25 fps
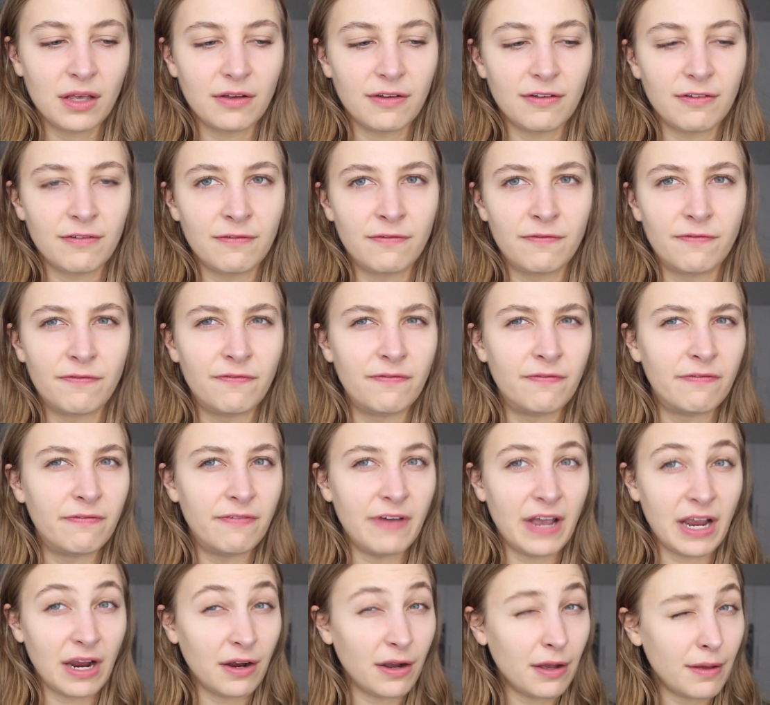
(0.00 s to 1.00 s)

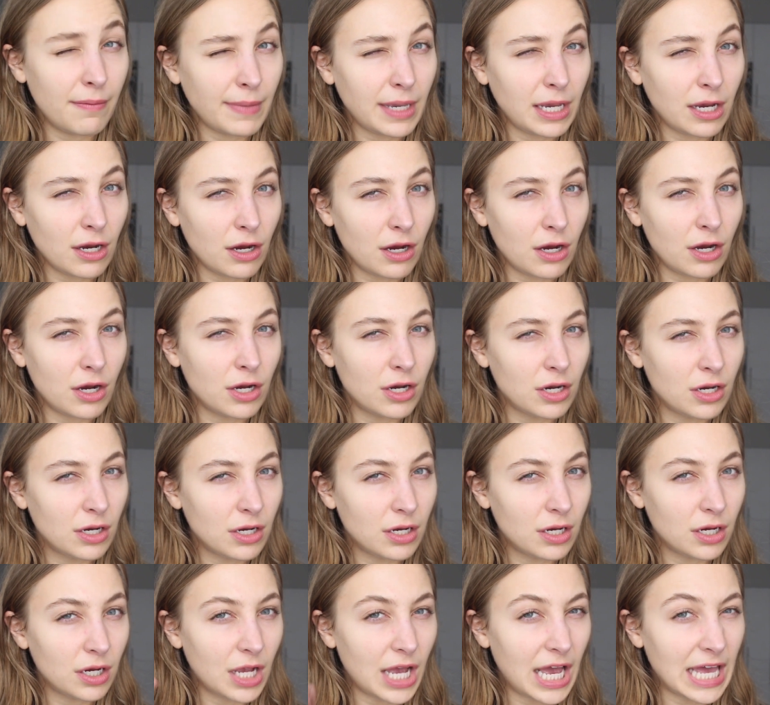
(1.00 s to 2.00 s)
Varamir,
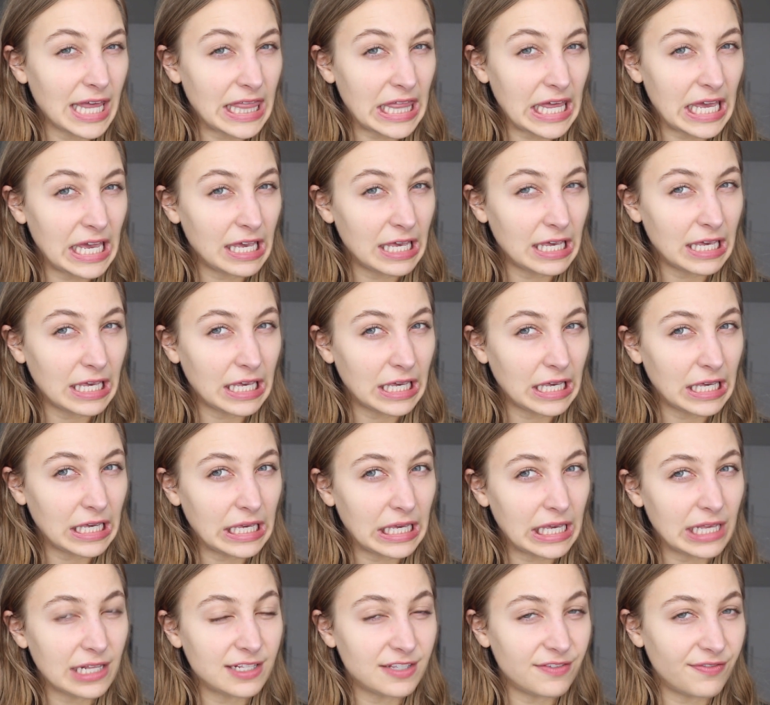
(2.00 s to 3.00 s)
I think
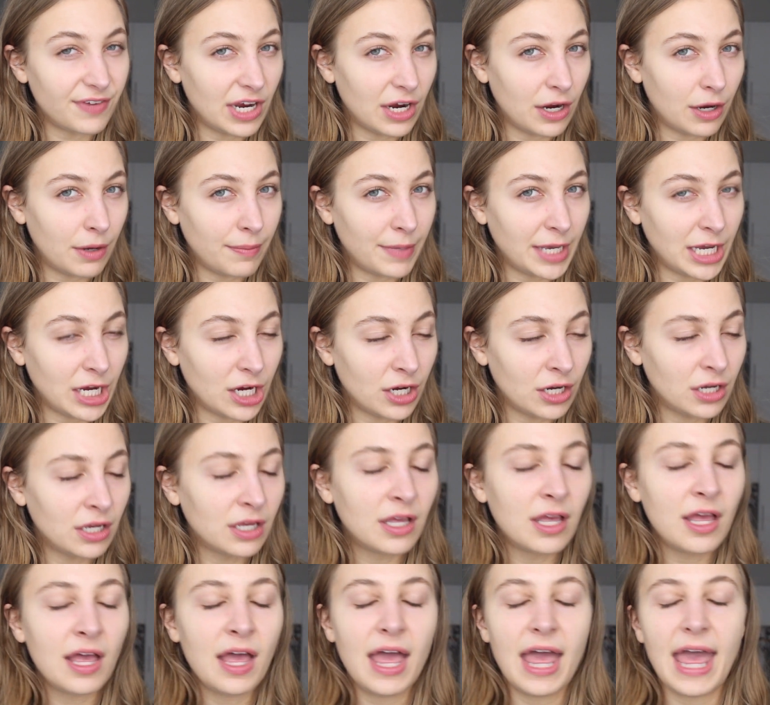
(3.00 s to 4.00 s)
it's Varamir.
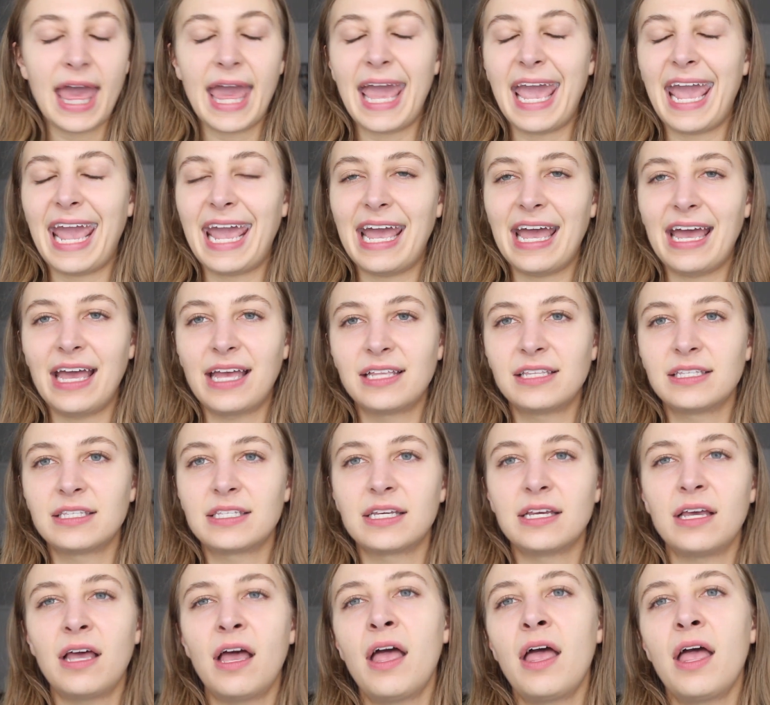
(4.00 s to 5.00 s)
And
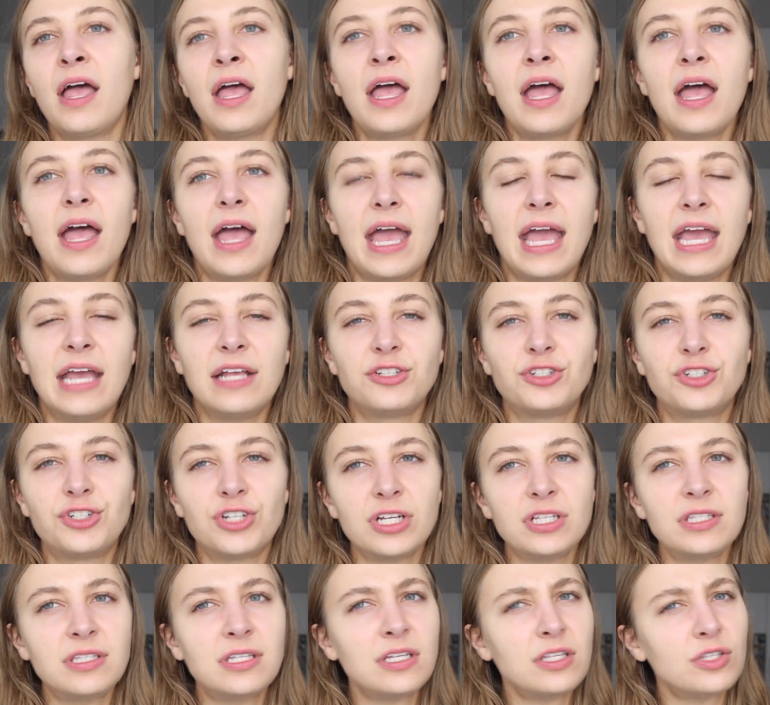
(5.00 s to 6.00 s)
it
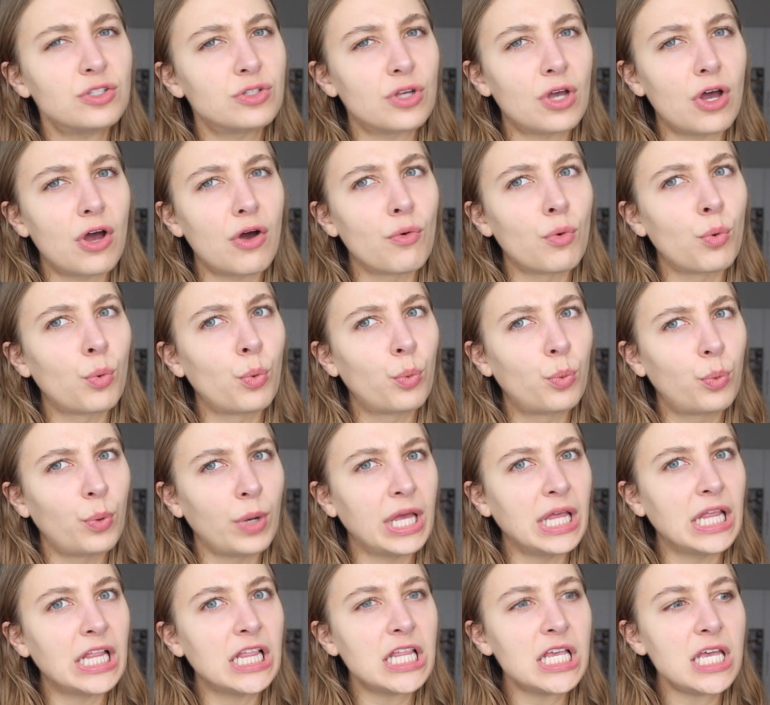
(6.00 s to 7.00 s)
just is
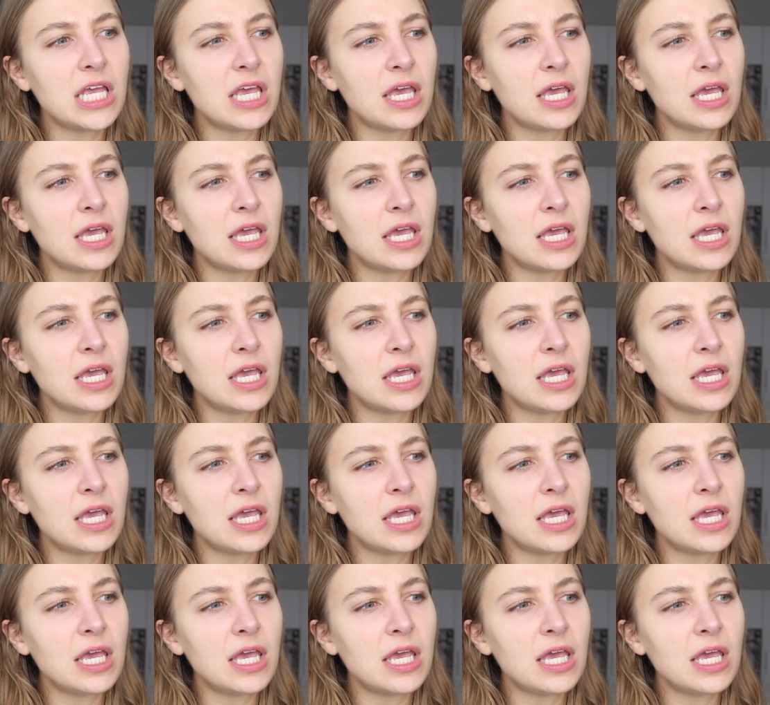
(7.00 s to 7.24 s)
really